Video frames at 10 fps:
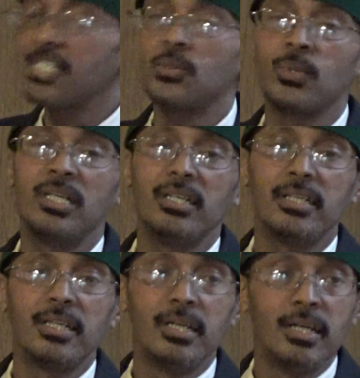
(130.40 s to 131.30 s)
is
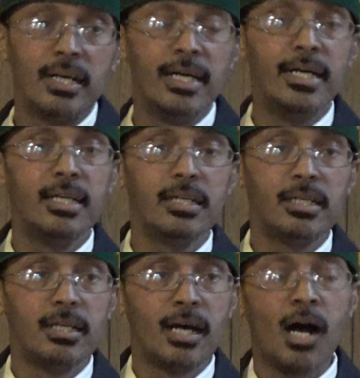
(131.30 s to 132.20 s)
in
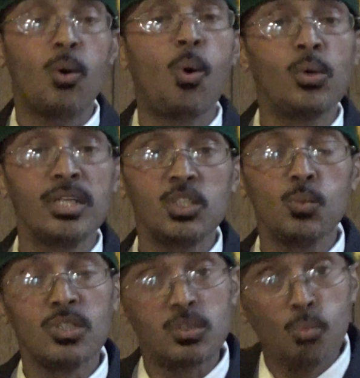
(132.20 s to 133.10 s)

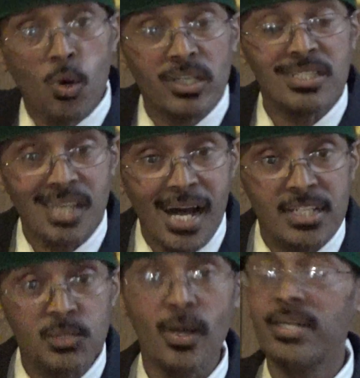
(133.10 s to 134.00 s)
accordance with modern
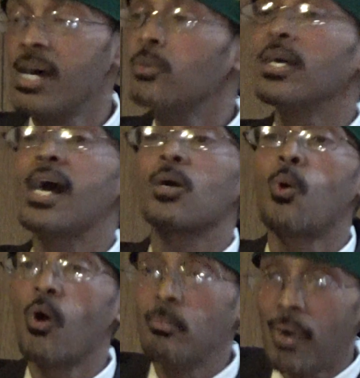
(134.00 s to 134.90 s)
science. Right now they are
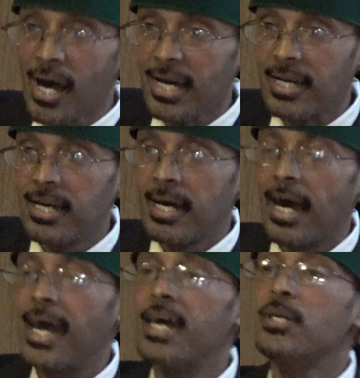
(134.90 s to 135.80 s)
going back
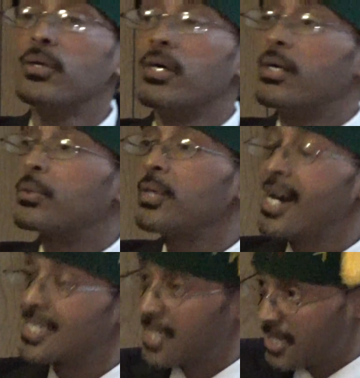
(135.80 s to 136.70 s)
and
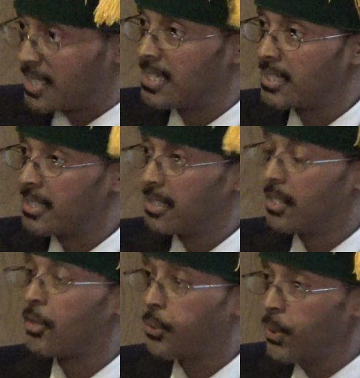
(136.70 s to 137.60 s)
reassessing
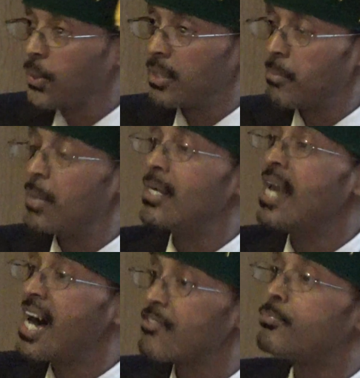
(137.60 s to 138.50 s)
the theory, maybe life